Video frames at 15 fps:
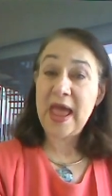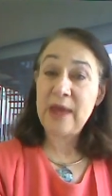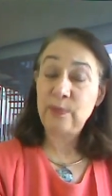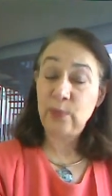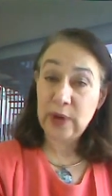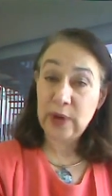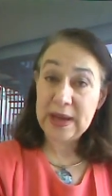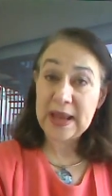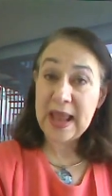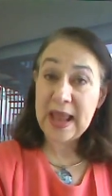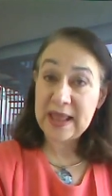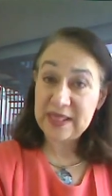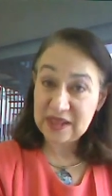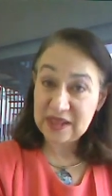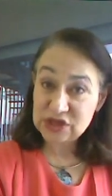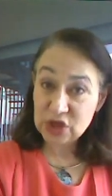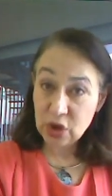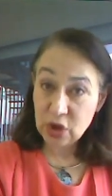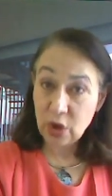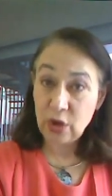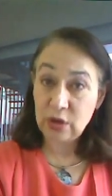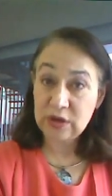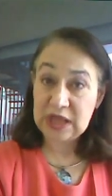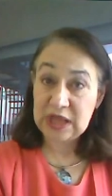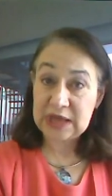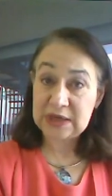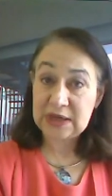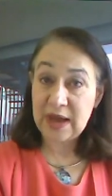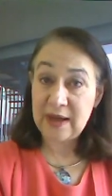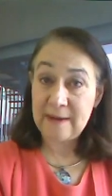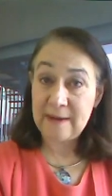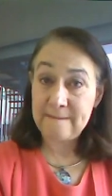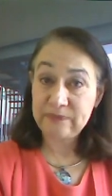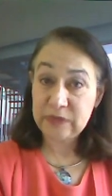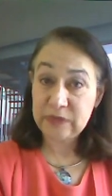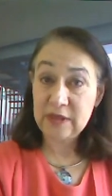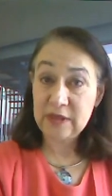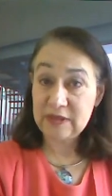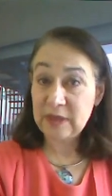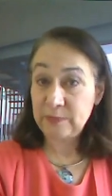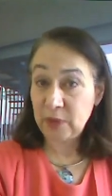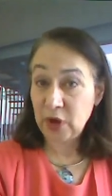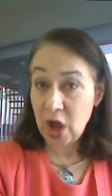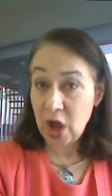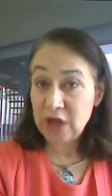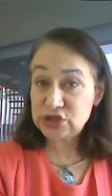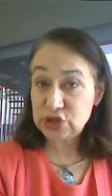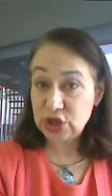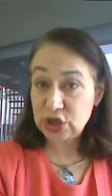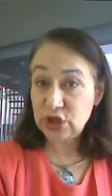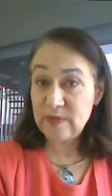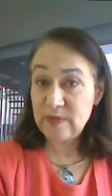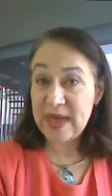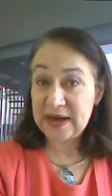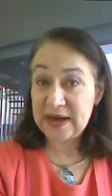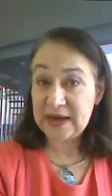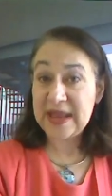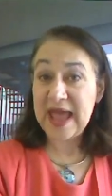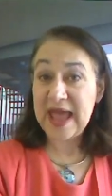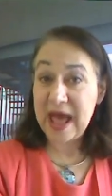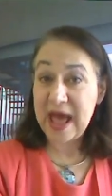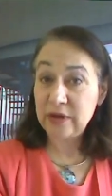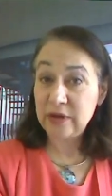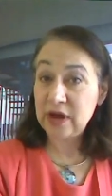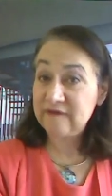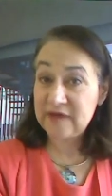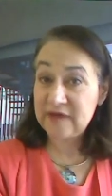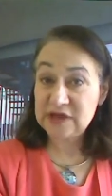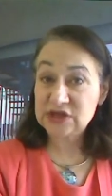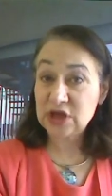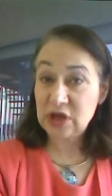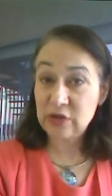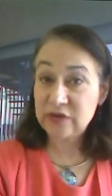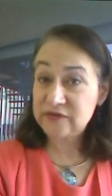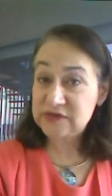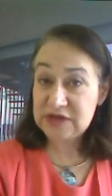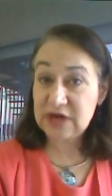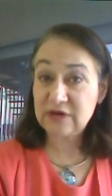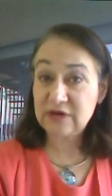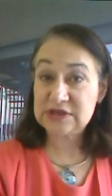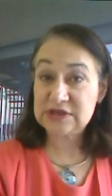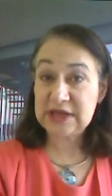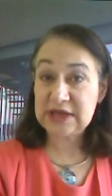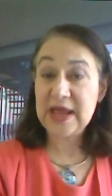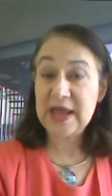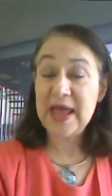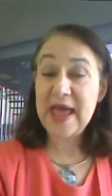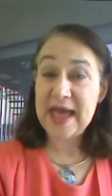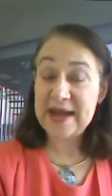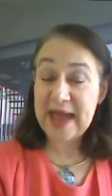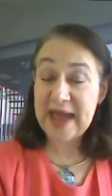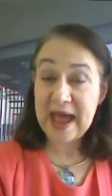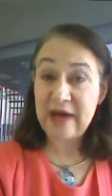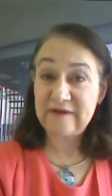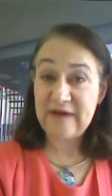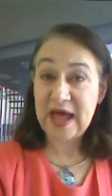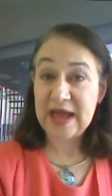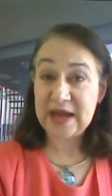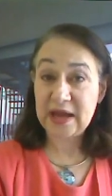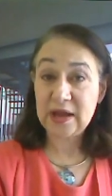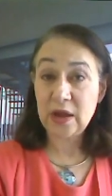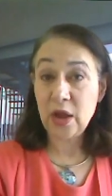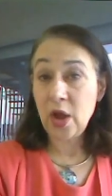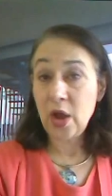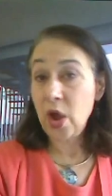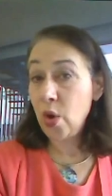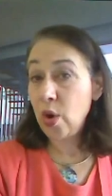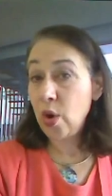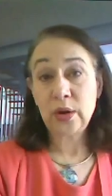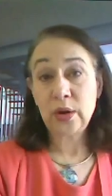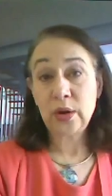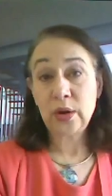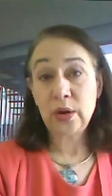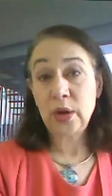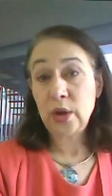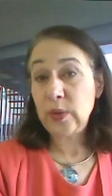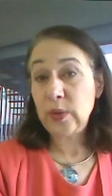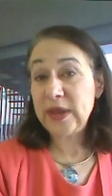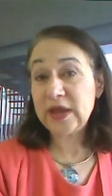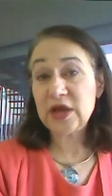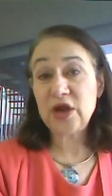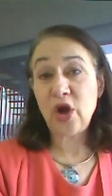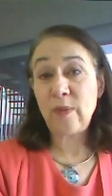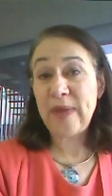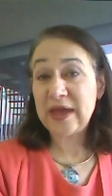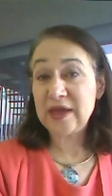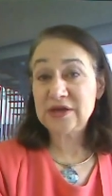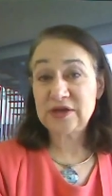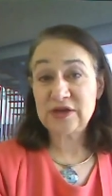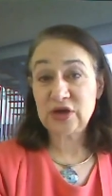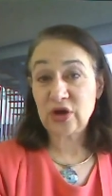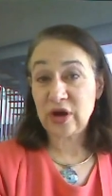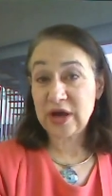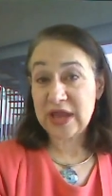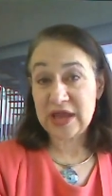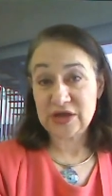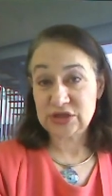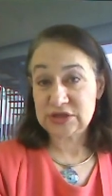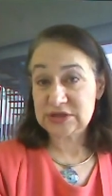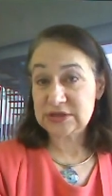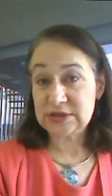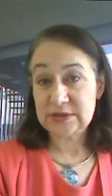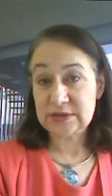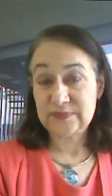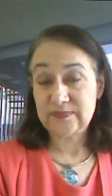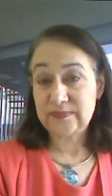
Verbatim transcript: and bring this gold that um, that belongs to humanity out of its cloak of secrecy and out of hiding, or we can go back into the dark ages